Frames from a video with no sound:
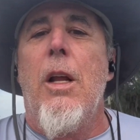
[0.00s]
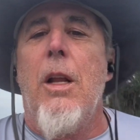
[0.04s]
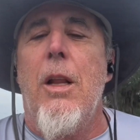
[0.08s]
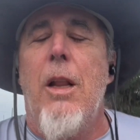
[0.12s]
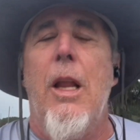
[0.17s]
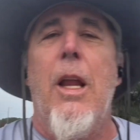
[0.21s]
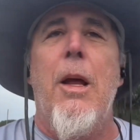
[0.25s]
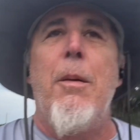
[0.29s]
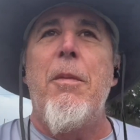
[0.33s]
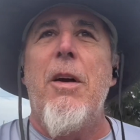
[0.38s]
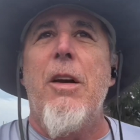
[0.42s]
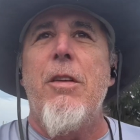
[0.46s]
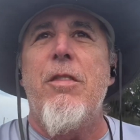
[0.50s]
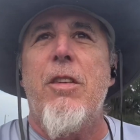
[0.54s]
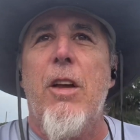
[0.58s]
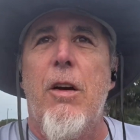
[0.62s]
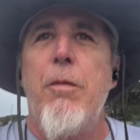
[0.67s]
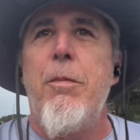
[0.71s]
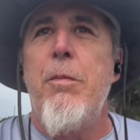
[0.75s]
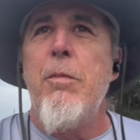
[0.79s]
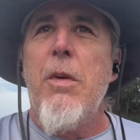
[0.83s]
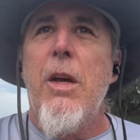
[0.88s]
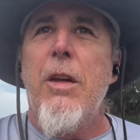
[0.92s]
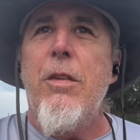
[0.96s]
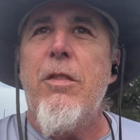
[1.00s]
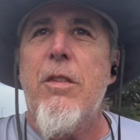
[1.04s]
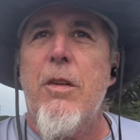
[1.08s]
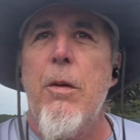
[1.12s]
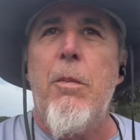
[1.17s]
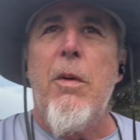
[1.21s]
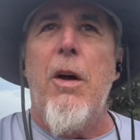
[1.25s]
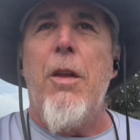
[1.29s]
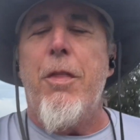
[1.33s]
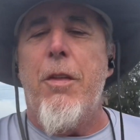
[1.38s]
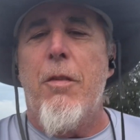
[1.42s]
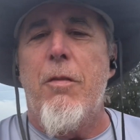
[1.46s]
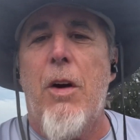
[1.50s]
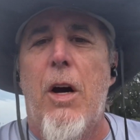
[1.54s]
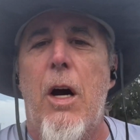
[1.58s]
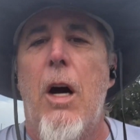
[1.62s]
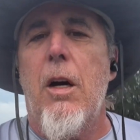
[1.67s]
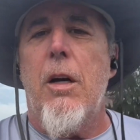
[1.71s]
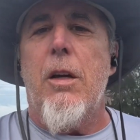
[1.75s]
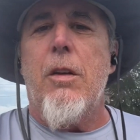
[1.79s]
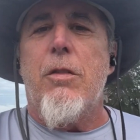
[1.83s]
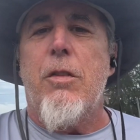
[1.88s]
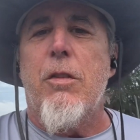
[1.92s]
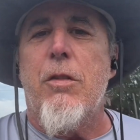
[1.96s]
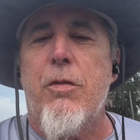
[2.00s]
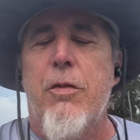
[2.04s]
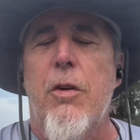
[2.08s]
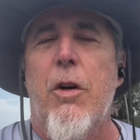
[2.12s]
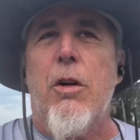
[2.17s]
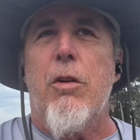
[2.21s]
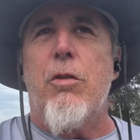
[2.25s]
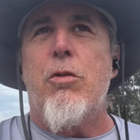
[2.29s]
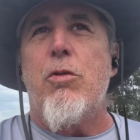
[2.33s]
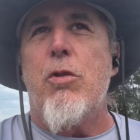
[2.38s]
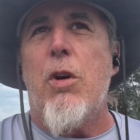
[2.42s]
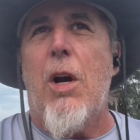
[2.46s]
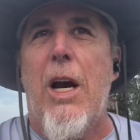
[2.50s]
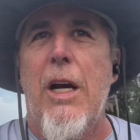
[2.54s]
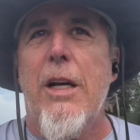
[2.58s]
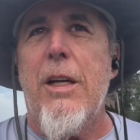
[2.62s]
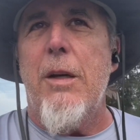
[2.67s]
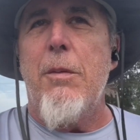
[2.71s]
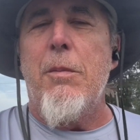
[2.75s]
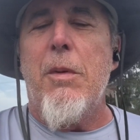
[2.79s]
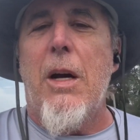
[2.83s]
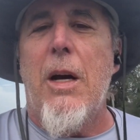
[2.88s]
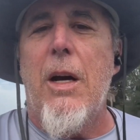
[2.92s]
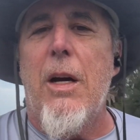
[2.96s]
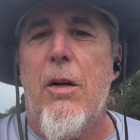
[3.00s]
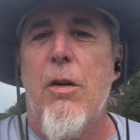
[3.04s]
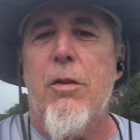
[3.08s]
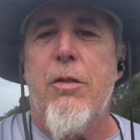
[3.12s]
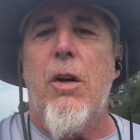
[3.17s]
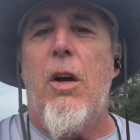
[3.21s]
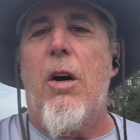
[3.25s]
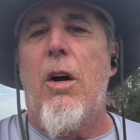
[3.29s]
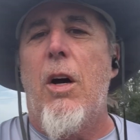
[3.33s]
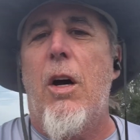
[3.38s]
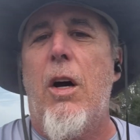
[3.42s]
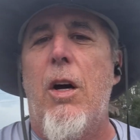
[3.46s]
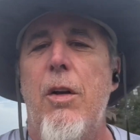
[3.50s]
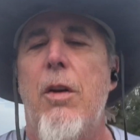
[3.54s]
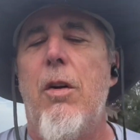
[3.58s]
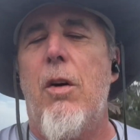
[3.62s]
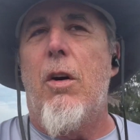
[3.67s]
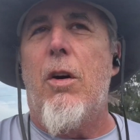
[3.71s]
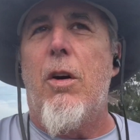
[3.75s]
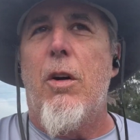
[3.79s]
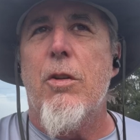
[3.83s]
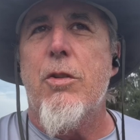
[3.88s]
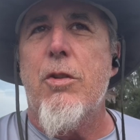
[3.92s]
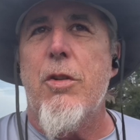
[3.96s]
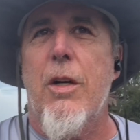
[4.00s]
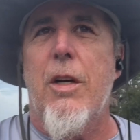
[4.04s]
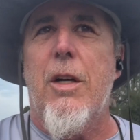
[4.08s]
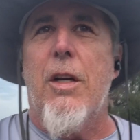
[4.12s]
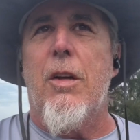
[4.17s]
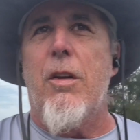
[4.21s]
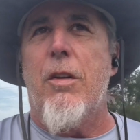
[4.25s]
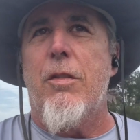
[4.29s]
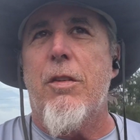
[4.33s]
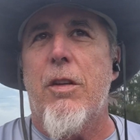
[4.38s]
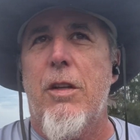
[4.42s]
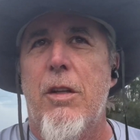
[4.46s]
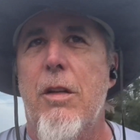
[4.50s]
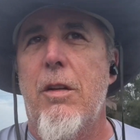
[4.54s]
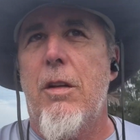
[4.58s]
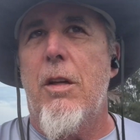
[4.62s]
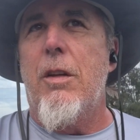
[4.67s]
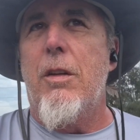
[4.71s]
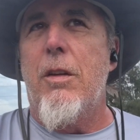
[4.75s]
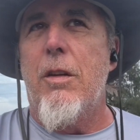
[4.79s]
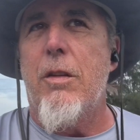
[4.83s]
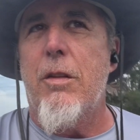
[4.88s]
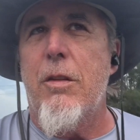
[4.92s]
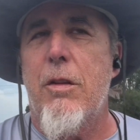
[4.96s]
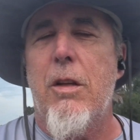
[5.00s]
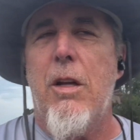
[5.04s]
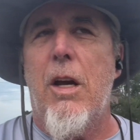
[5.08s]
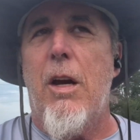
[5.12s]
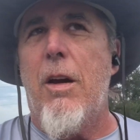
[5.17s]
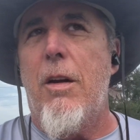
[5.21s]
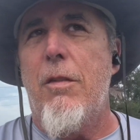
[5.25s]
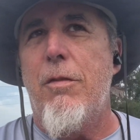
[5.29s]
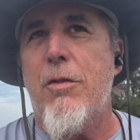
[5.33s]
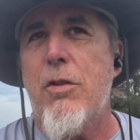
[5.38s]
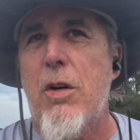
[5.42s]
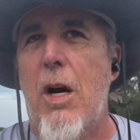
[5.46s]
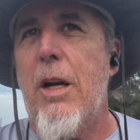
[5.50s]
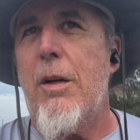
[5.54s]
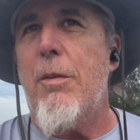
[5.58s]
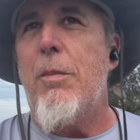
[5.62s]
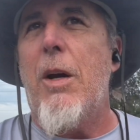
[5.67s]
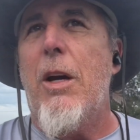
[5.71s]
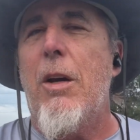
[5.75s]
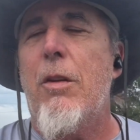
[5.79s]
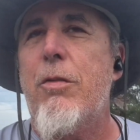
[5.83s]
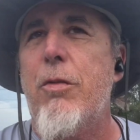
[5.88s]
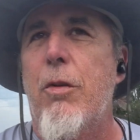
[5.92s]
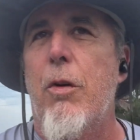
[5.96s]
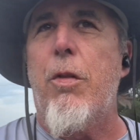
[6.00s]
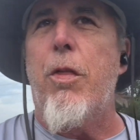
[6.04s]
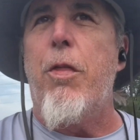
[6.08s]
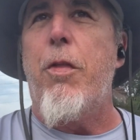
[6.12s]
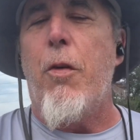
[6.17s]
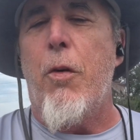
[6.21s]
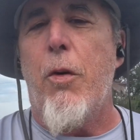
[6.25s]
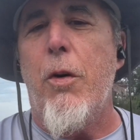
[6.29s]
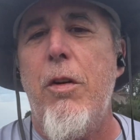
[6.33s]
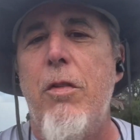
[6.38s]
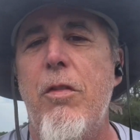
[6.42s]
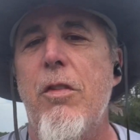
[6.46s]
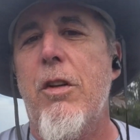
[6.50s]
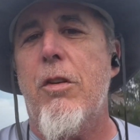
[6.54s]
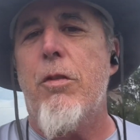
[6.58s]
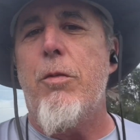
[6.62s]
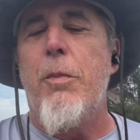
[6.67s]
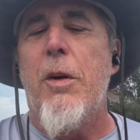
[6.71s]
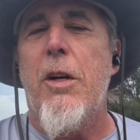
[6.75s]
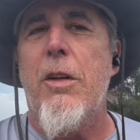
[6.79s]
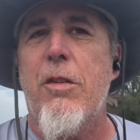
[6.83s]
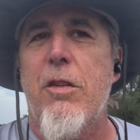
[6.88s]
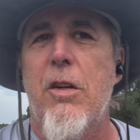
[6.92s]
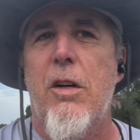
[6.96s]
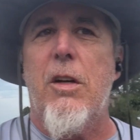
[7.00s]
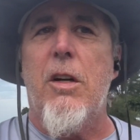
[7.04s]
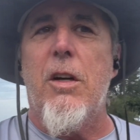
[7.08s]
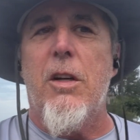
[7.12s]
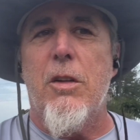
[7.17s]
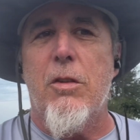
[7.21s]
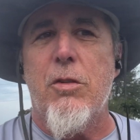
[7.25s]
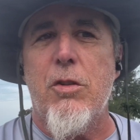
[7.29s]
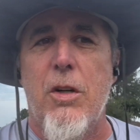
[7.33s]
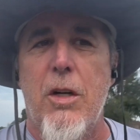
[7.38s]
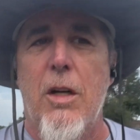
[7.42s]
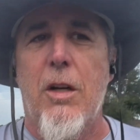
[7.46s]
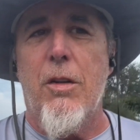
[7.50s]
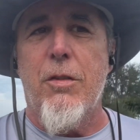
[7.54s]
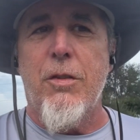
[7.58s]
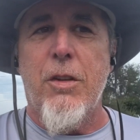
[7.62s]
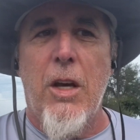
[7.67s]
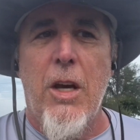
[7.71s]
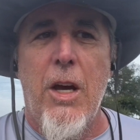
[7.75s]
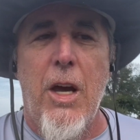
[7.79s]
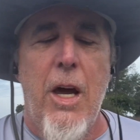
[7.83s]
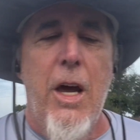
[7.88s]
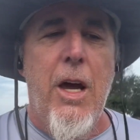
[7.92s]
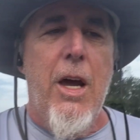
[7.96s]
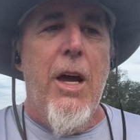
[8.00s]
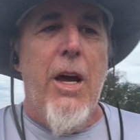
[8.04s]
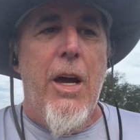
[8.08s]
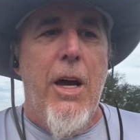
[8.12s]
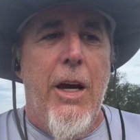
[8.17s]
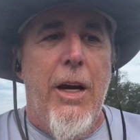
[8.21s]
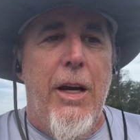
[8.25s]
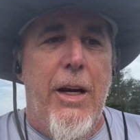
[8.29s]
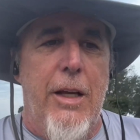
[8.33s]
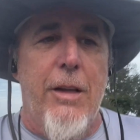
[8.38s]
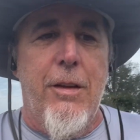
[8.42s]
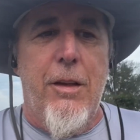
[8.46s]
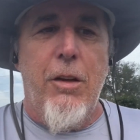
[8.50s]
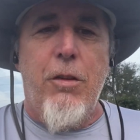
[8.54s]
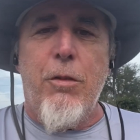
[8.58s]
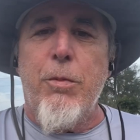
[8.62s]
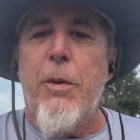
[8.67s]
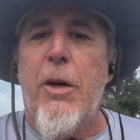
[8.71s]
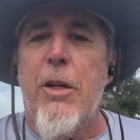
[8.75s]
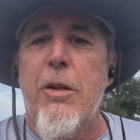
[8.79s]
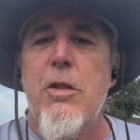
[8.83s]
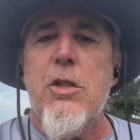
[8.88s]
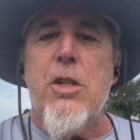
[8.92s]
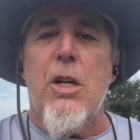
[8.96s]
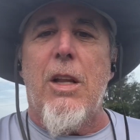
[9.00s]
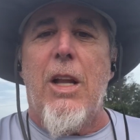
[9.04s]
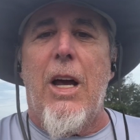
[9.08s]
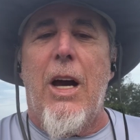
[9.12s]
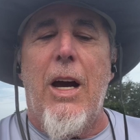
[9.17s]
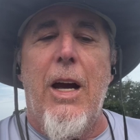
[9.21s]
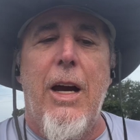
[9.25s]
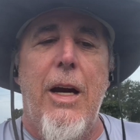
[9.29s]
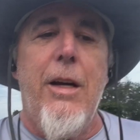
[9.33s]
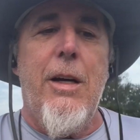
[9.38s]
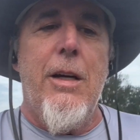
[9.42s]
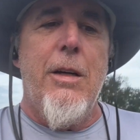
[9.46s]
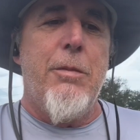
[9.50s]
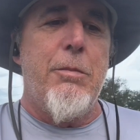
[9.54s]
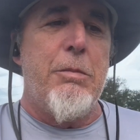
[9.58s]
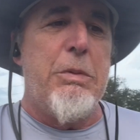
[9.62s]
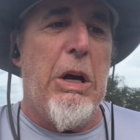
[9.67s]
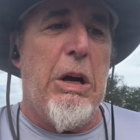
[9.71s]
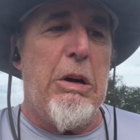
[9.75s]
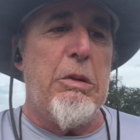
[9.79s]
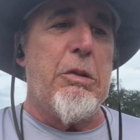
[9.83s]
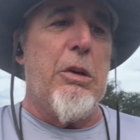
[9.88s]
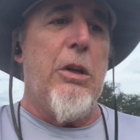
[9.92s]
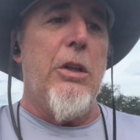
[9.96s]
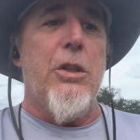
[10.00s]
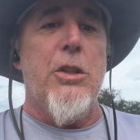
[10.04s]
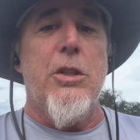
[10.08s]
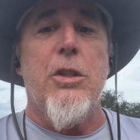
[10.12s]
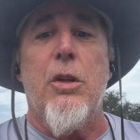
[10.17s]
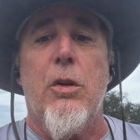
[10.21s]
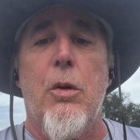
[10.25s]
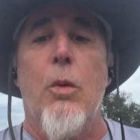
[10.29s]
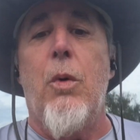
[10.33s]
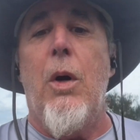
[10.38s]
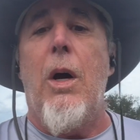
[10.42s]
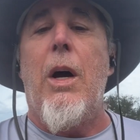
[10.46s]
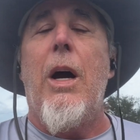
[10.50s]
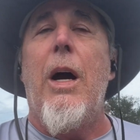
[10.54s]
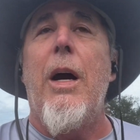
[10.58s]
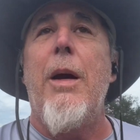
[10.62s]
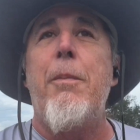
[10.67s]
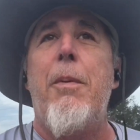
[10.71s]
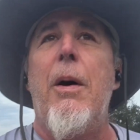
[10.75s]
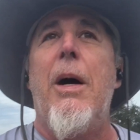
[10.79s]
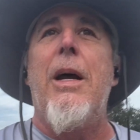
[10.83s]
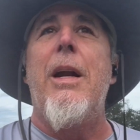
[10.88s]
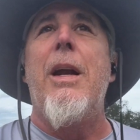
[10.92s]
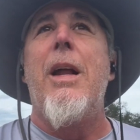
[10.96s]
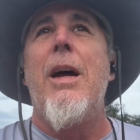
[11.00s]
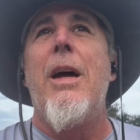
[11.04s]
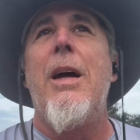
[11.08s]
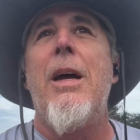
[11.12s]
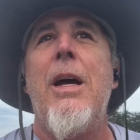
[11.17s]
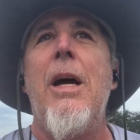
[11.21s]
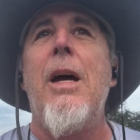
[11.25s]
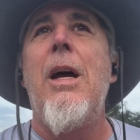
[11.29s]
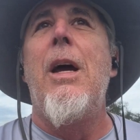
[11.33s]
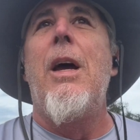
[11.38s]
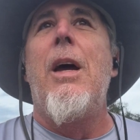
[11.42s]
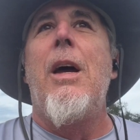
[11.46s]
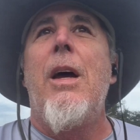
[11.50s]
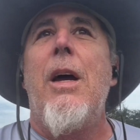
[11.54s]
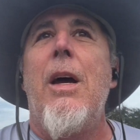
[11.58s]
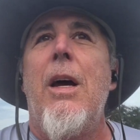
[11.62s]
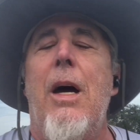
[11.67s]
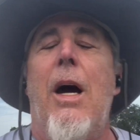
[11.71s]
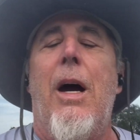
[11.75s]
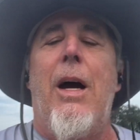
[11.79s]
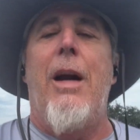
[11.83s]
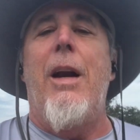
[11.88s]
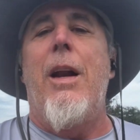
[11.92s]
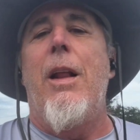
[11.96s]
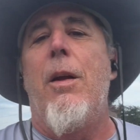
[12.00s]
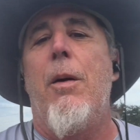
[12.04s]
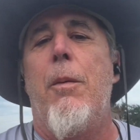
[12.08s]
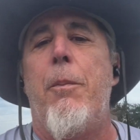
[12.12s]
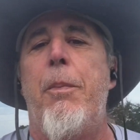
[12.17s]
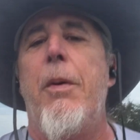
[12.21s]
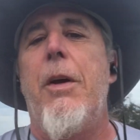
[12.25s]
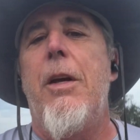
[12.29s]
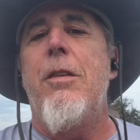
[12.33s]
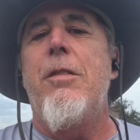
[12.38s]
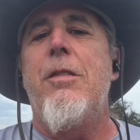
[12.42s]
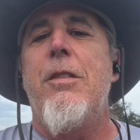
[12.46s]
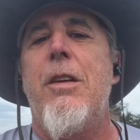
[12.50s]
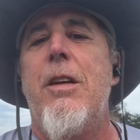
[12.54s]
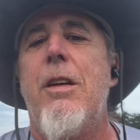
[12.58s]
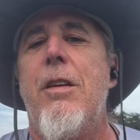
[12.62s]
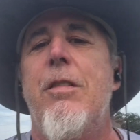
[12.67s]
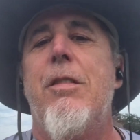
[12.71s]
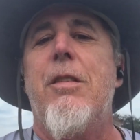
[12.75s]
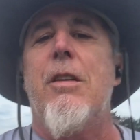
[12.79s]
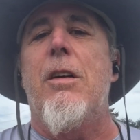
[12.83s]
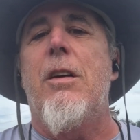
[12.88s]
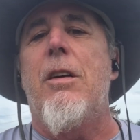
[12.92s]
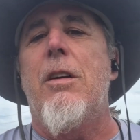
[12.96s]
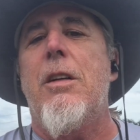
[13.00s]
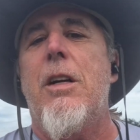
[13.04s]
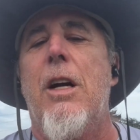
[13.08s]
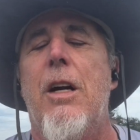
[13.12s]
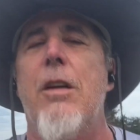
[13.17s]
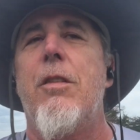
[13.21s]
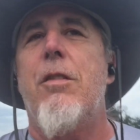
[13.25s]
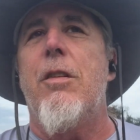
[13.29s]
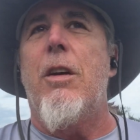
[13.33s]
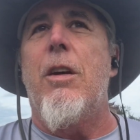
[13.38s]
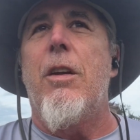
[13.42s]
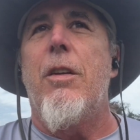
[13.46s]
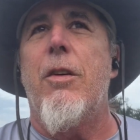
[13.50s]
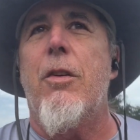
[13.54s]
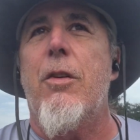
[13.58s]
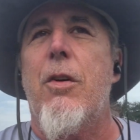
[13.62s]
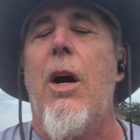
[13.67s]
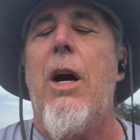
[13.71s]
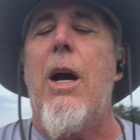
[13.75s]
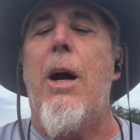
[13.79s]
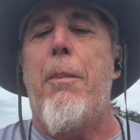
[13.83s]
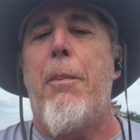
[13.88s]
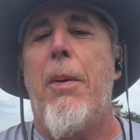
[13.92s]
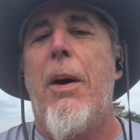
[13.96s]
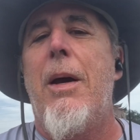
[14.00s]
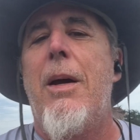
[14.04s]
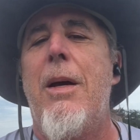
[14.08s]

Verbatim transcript: let myself miss the month of August as far as tracking miles on AllTrails. I have tracked miles for 36 months on AllTrails. And this month, July, not really sure why, but I don't know, business and all kinds of other crap.